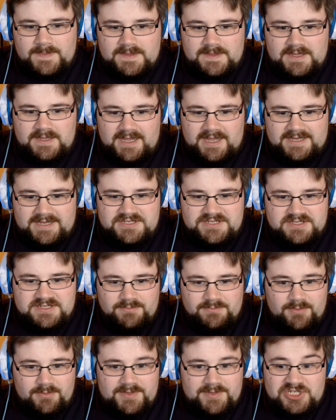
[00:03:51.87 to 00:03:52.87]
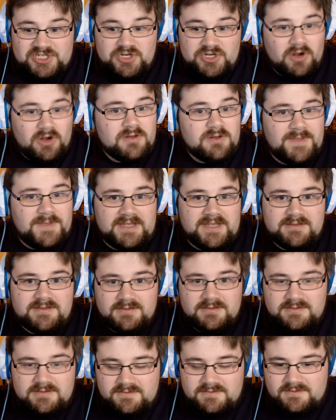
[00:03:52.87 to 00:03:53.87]
And this is a moment that shocked me
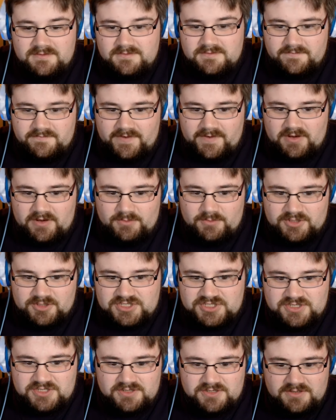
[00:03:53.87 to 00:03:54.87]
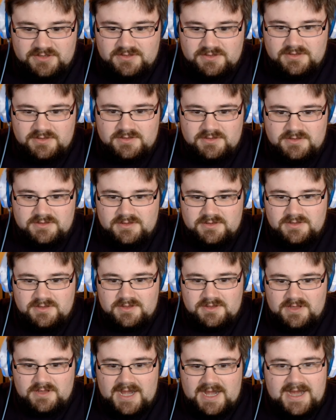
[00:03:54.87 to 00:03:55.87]
very much.
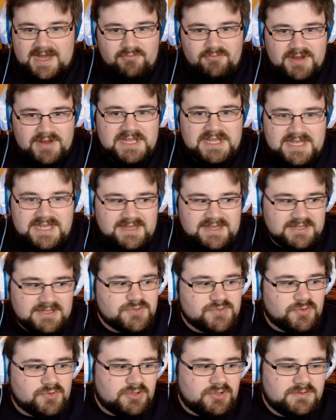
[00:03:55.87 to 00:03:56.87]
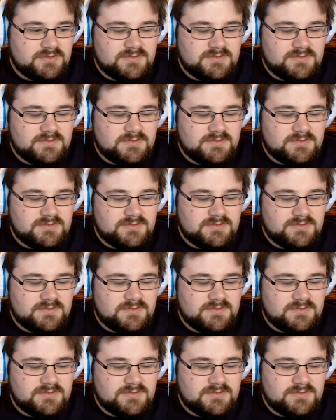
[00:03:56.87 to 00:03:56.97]
And I really like this roar.